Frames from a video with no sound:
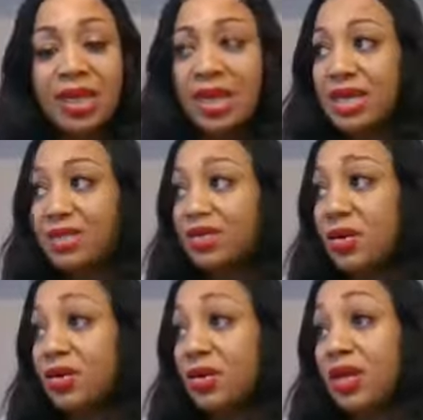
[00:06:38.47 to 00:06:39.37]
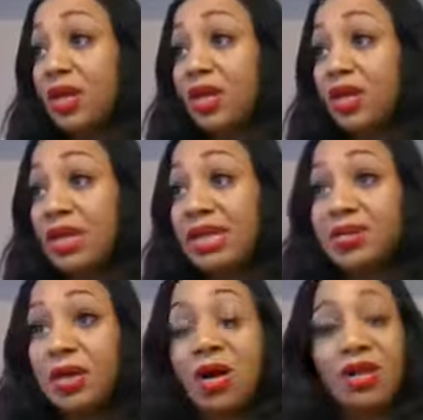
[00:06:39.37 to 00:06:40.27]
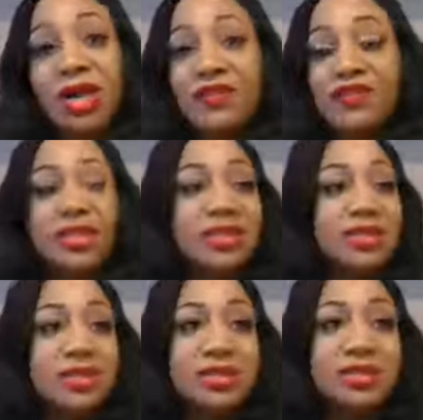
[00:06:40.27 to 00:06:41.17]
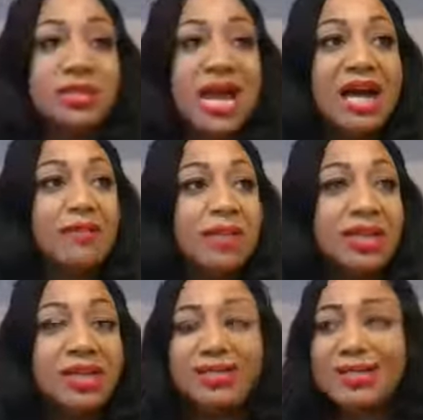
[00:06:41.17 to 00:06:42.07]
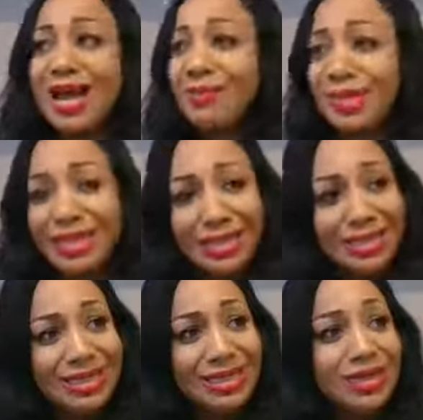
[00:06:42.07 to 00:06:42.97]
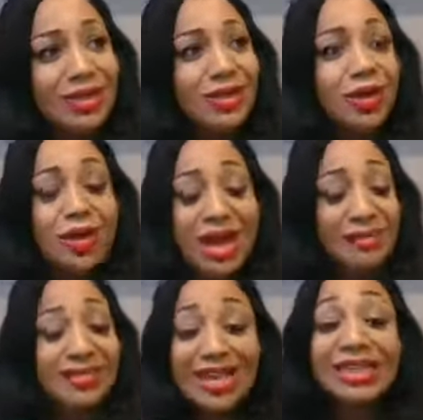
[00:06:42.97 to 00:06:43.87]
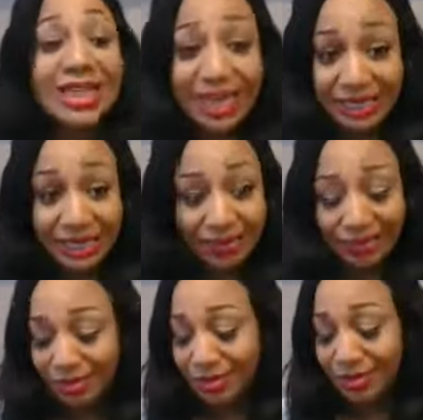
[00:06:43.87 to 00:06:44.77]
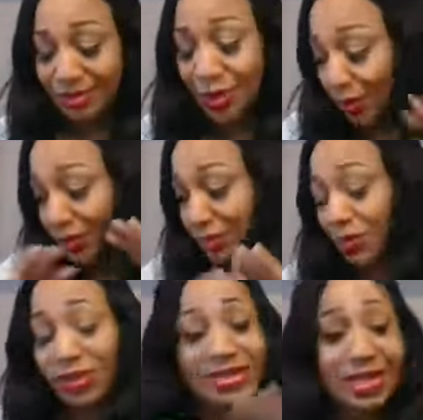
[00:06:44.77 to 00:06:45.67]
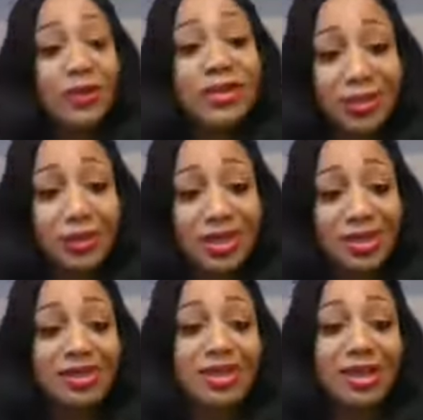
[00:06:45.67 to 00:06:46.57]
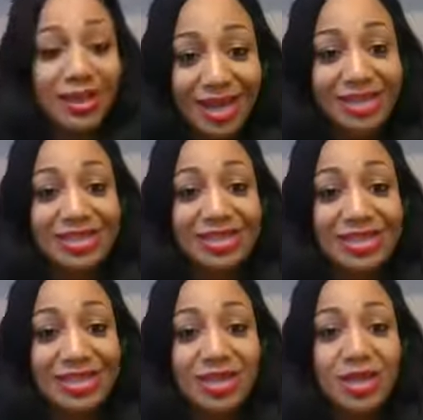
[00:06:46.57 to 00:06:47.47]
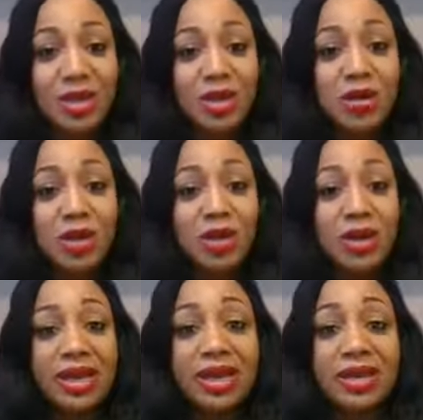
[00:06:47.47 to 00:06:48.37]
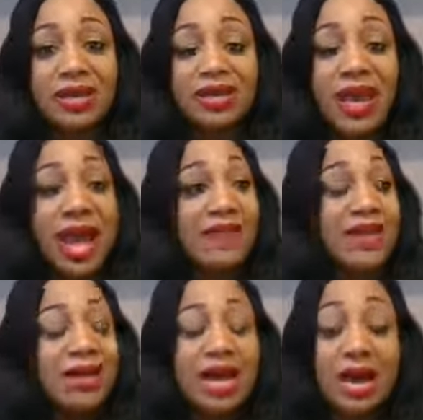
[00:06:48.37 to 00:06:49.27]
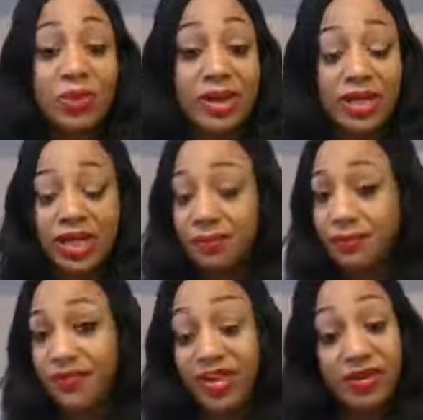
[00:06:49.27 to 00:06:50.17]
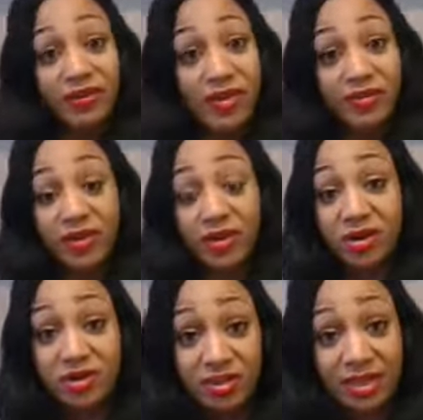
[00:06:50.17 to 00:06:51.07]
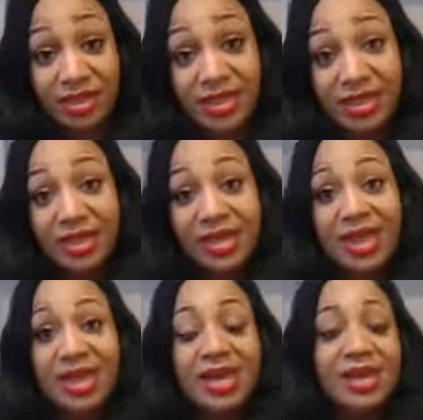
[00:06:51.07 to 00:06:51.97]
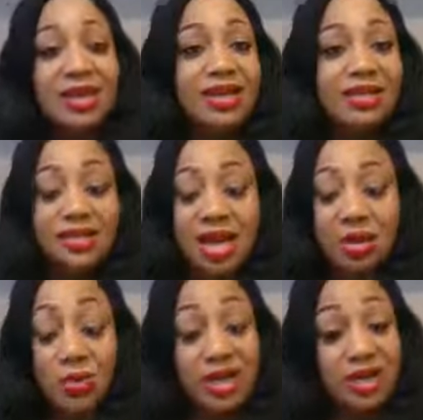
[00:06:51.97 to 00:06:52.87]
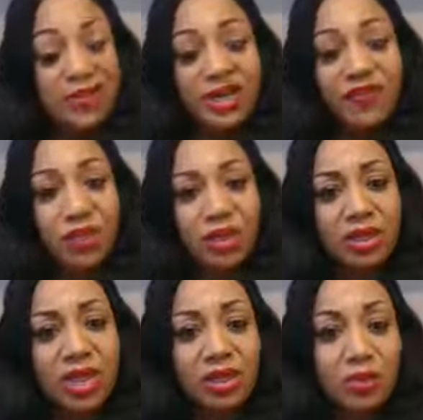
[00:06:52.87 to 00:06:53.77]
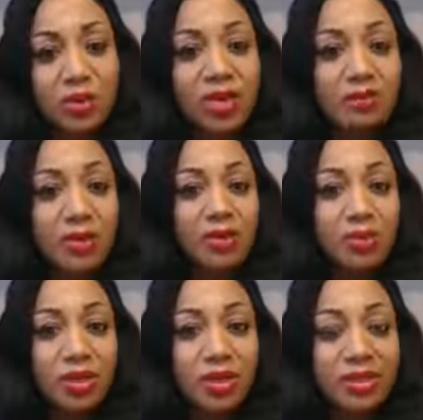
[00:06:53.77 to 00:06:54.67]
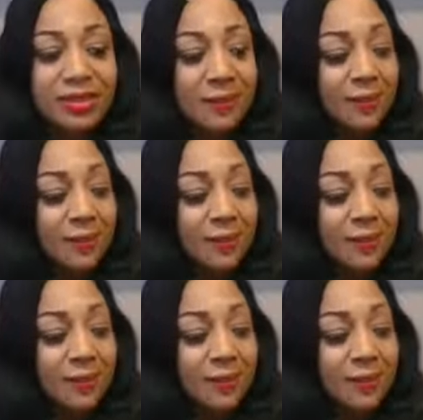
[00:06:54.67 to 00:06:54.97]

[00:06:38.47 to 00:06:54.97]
And so it's all everything is is not been it's not been easy. You know, I delegate. So so the secret to it is delegation. You know, and I I wake up very, very, very early. And I wake up like at four o'clock in the morning most mornings.